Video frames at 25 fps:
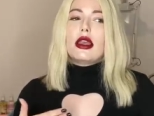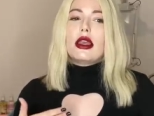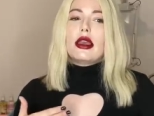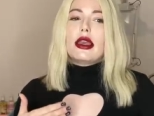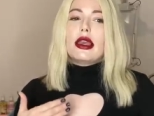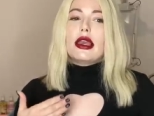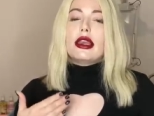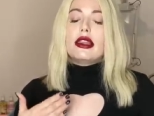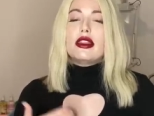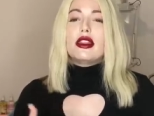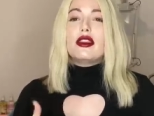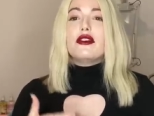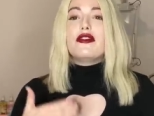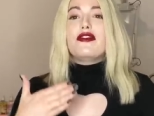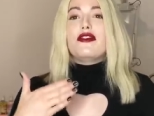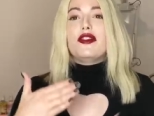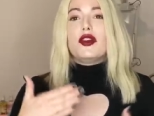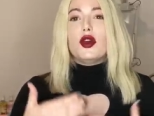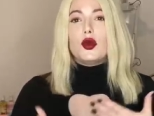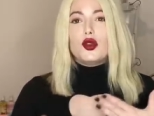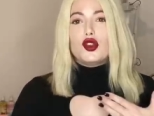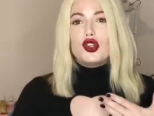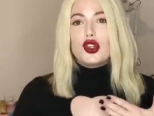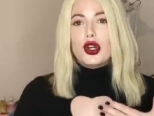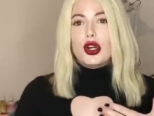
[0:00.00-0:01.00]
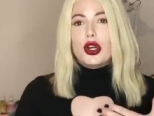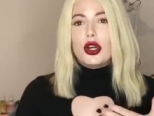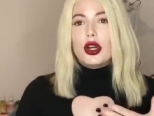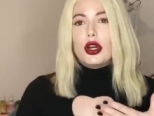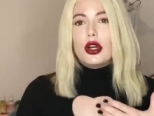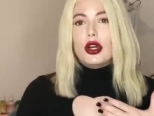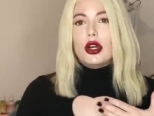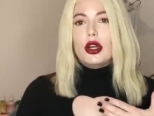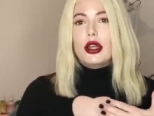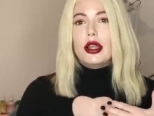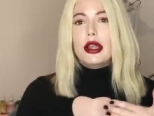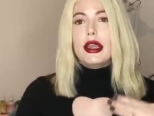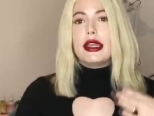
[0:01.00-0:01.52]
in the future,
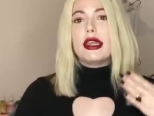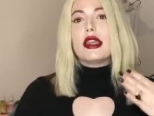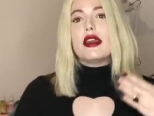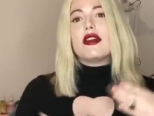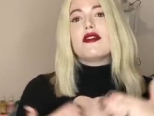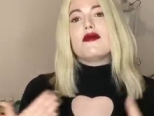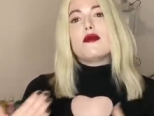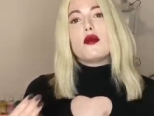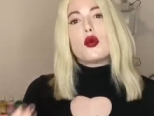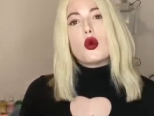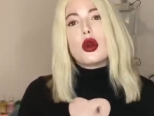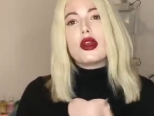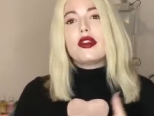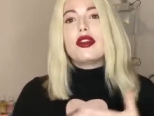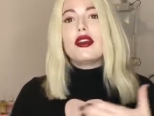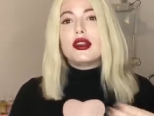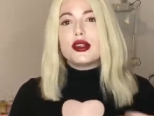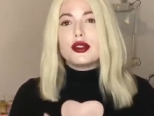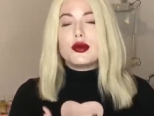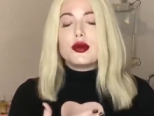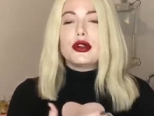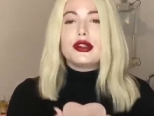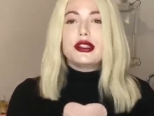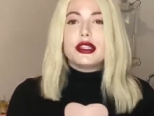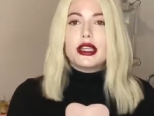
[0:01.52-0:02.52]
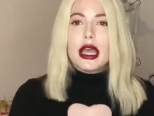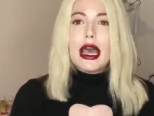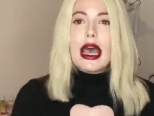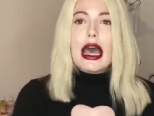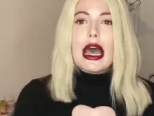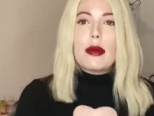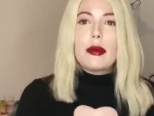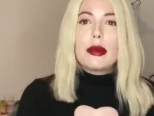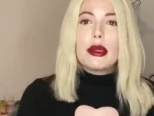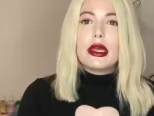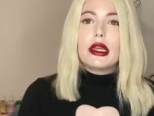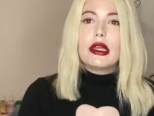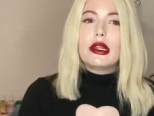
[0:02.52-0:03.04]
like if more things were to
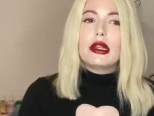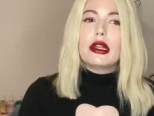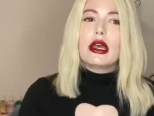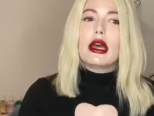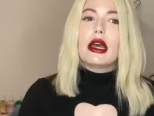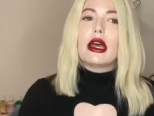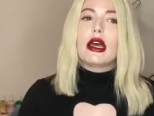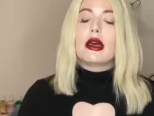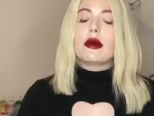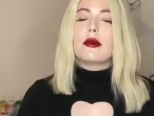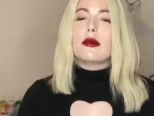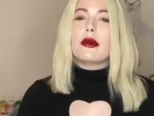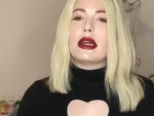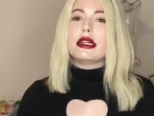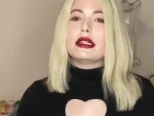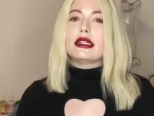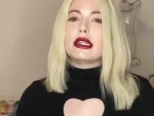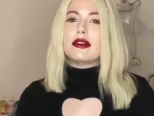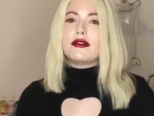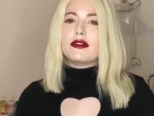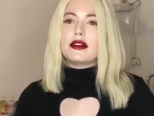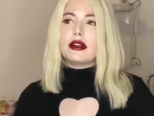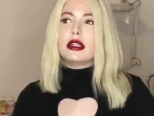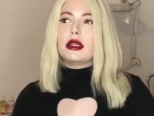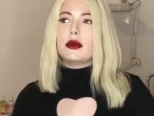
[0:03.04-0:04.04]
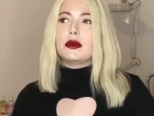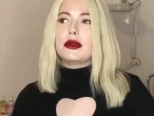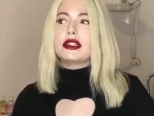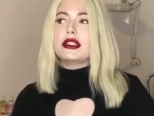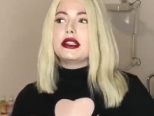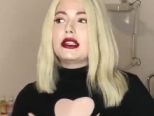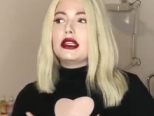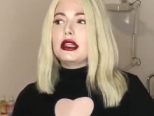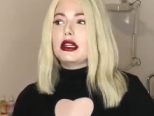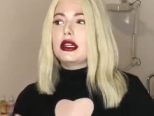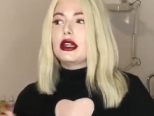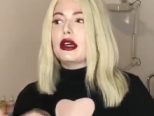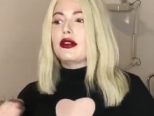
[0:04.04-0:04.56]
happen, um, I definitely would
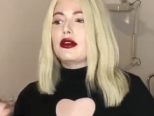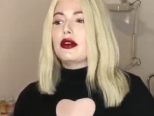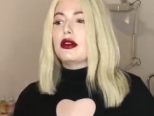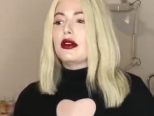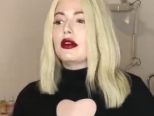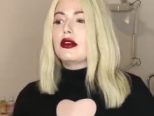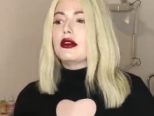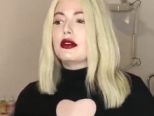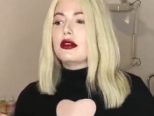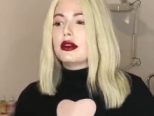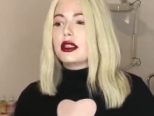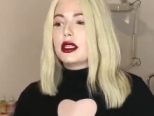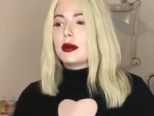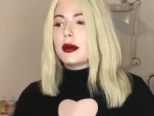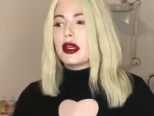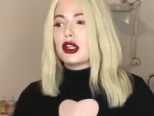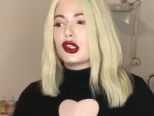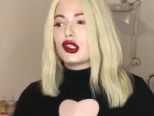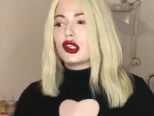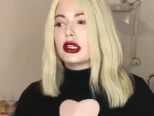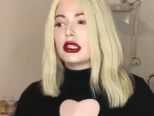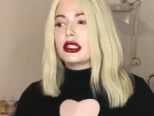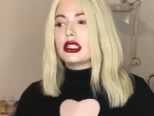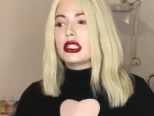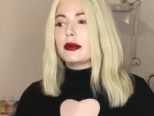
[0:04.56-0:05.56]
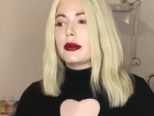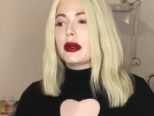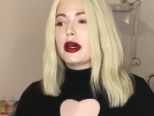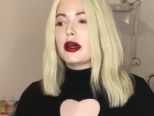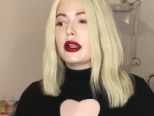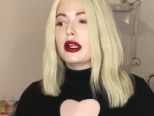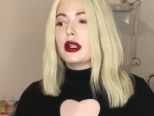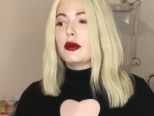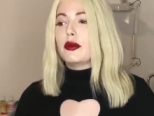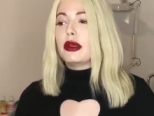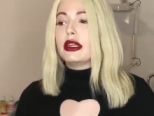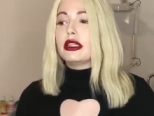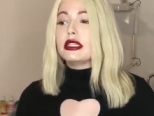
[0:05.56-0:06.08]
see another specialist about
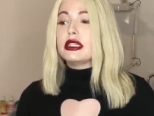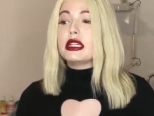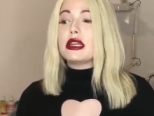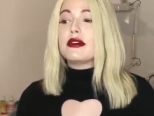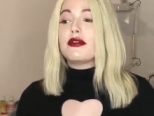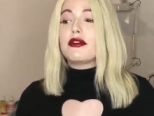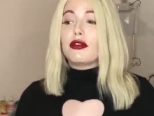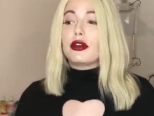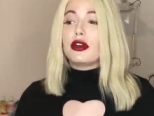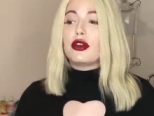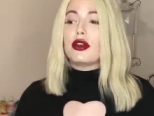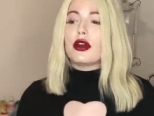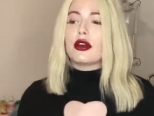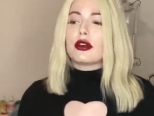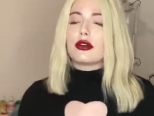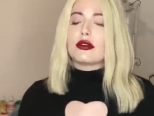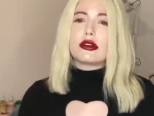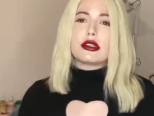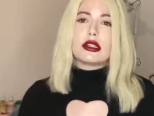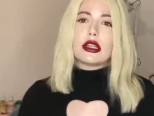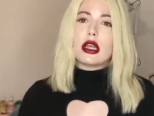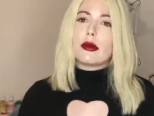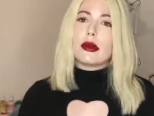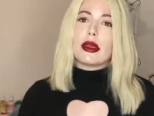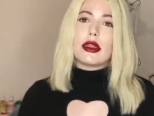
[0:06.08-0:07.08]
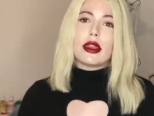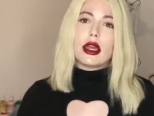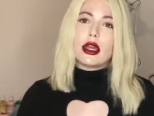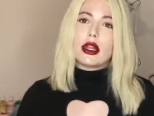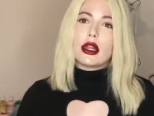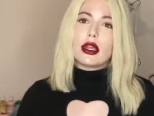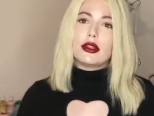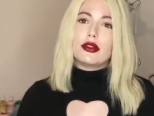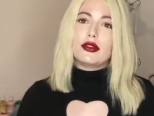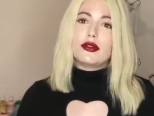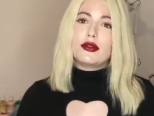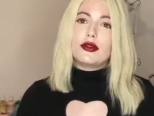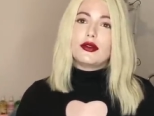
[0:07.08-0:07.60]
it. But I did have three doctors tell me that
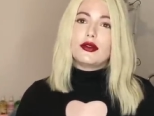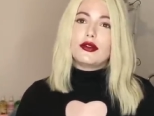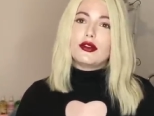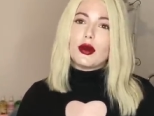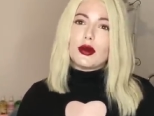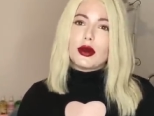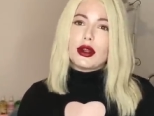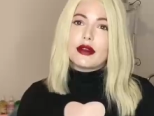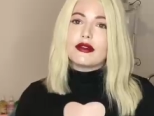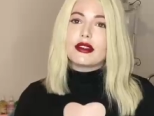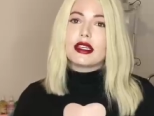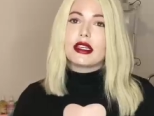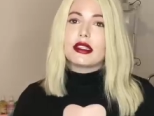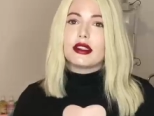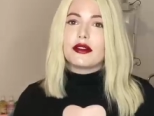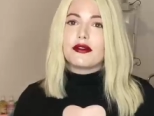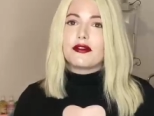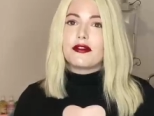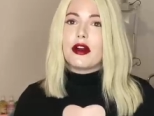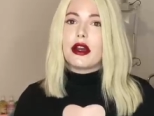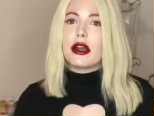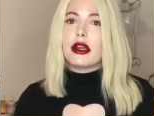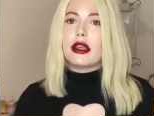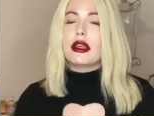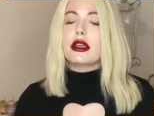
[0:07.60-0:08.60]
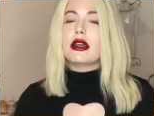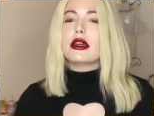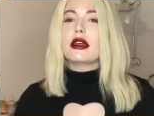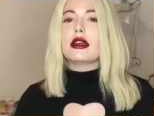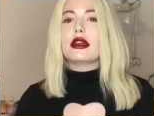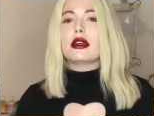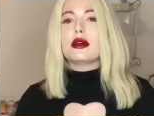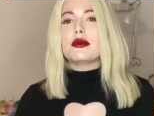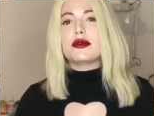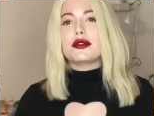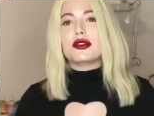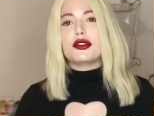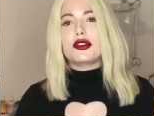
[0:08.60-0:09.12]
I don't have schizophrenia.
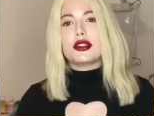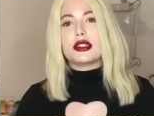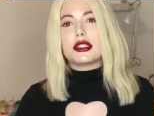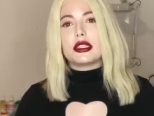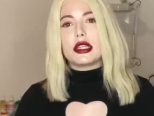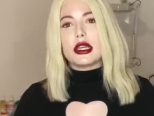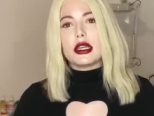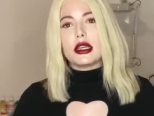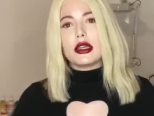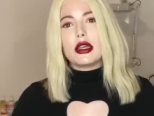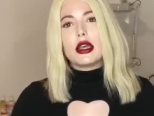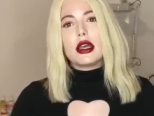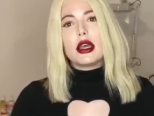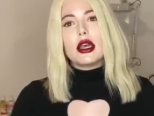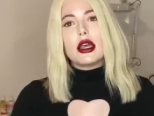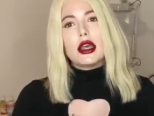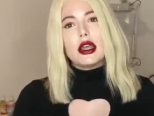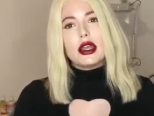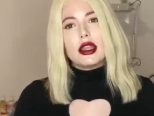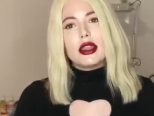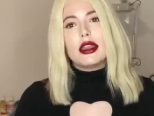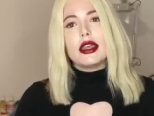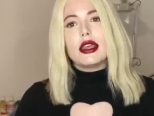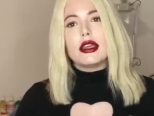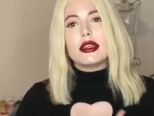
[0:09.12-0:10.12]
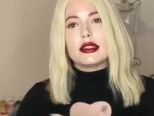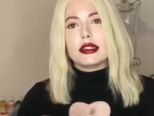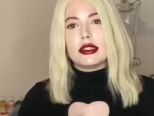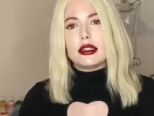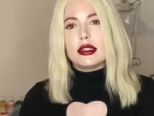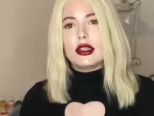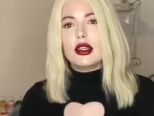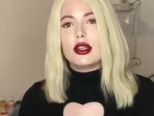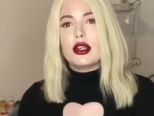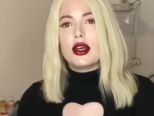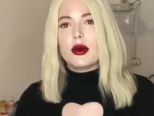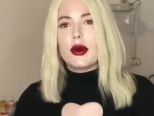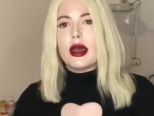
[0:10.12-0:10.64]
It was just like things,
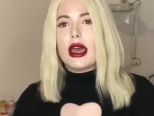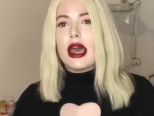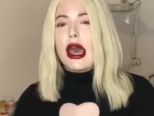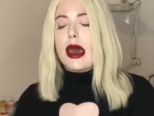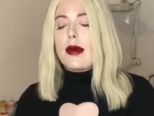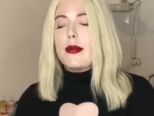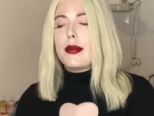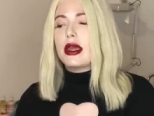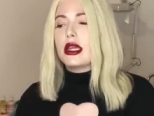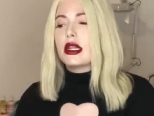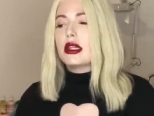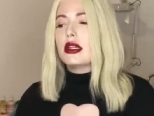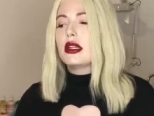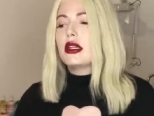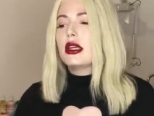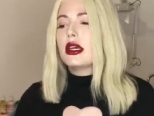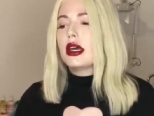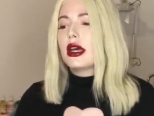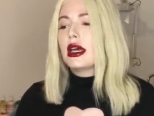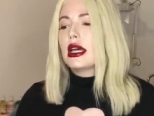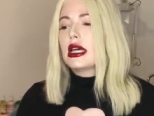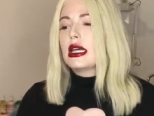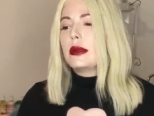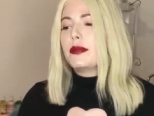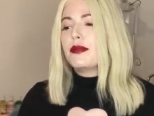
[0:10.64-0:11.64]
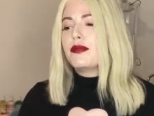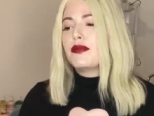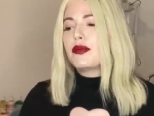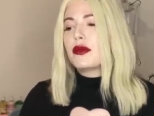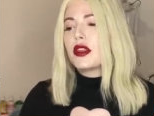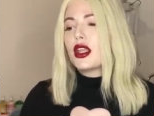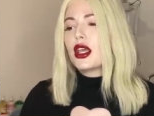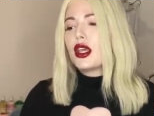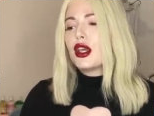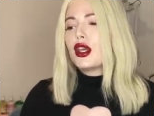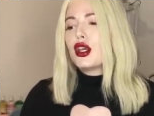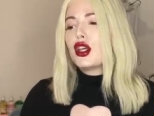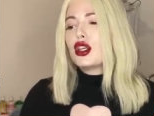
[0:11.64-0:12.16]
you know, happened. Um,
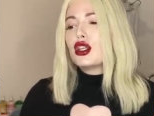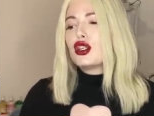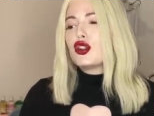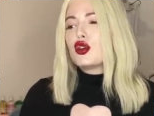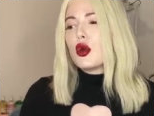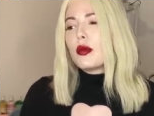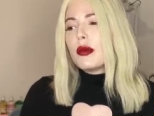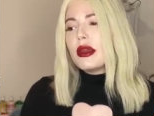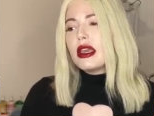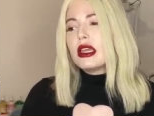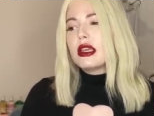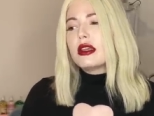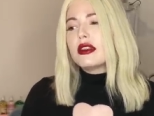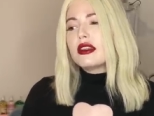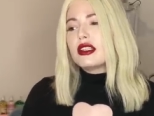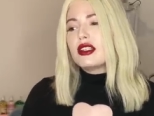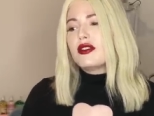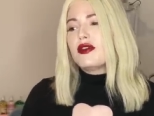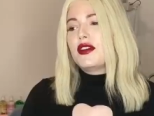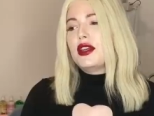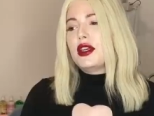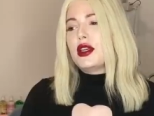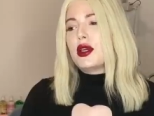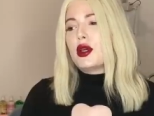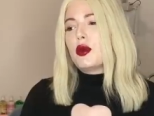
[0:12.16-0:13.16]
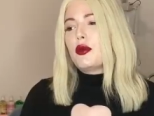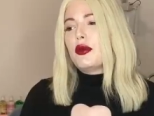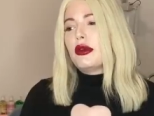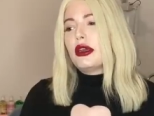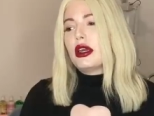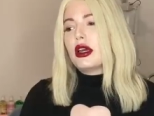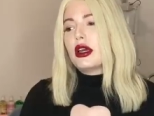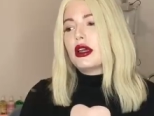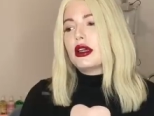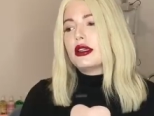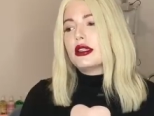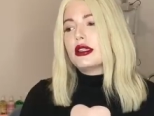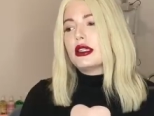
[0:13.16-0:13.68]
so I'm making this video
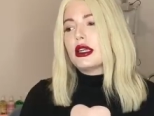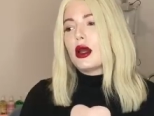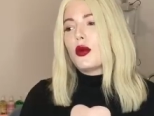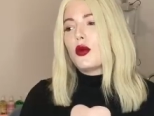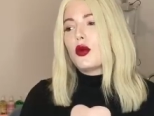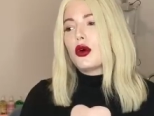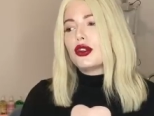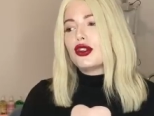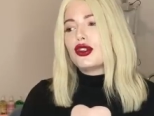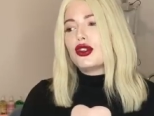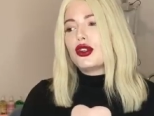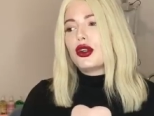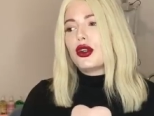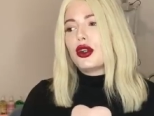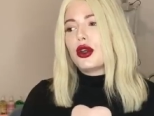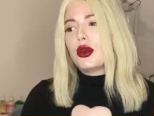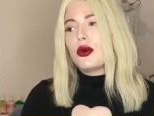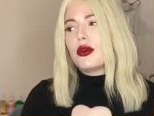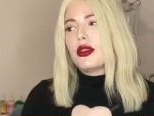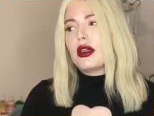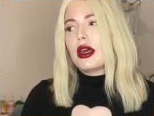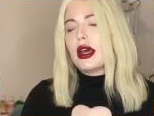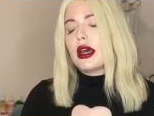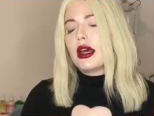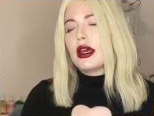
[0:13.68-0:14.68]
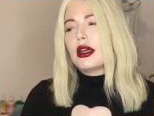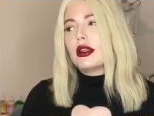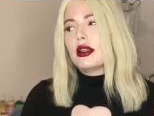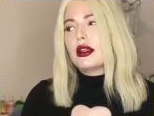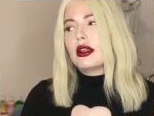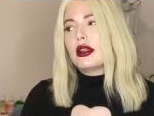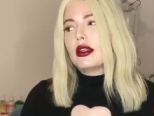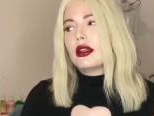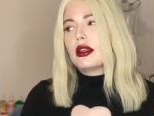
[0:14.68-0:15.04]
because I want you to know that